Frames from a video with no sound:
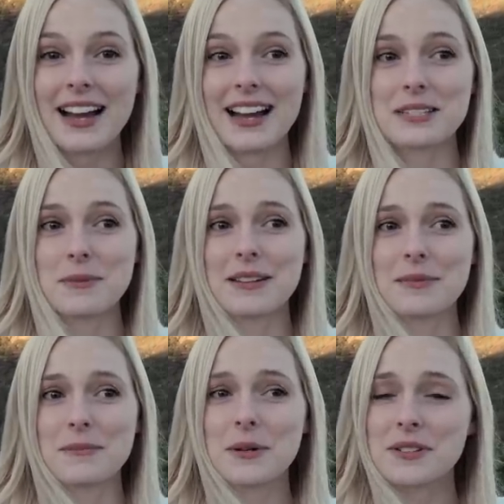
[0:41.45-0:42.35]
I
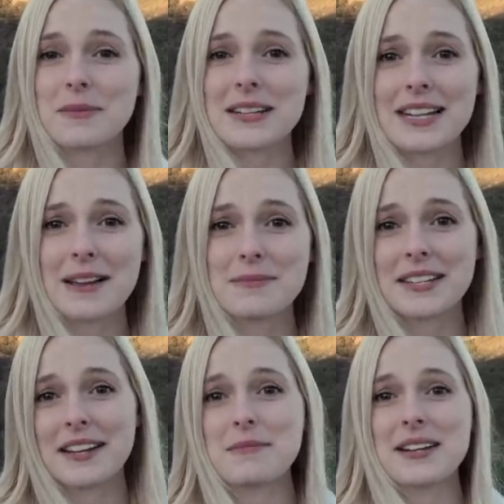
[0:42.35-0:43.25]
spend most of my time
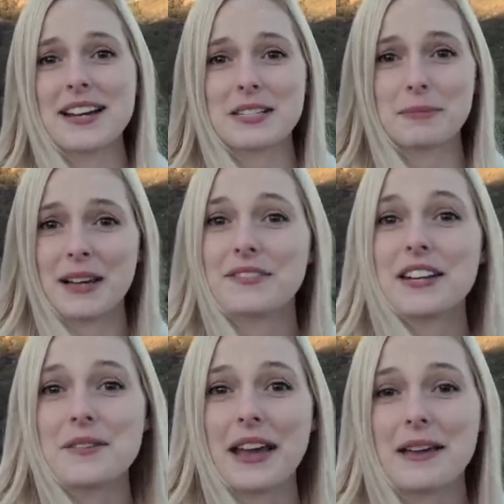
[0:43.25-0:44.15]
sitting at my desk playing
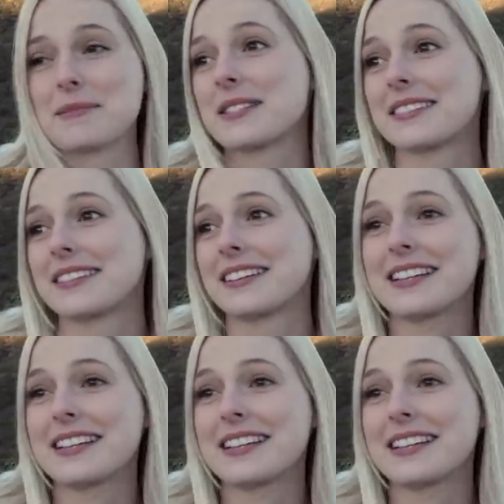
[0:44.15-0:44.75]
video games.